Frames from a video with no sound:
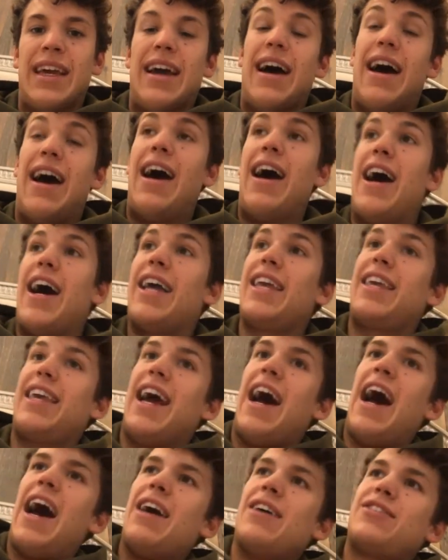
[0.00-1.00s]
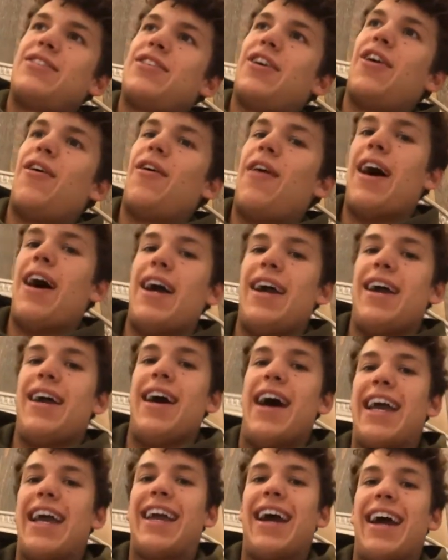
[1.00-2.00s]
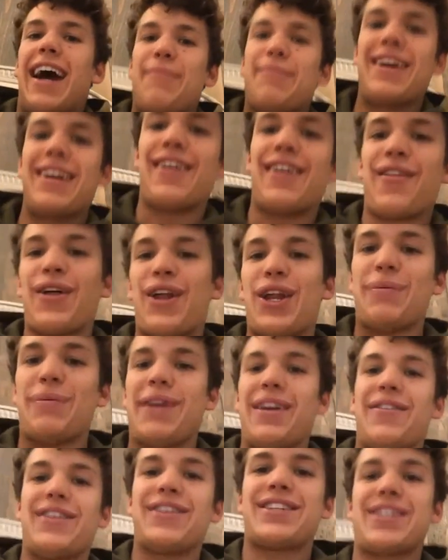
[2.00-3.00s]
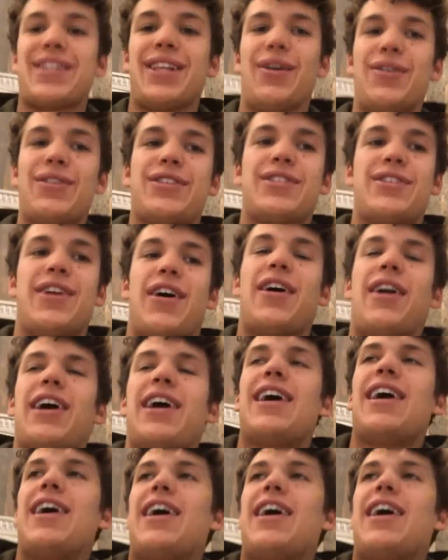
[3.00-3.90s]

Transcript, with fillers: Uh, yeah, so I, I, I'm getting a little bit of a slow start.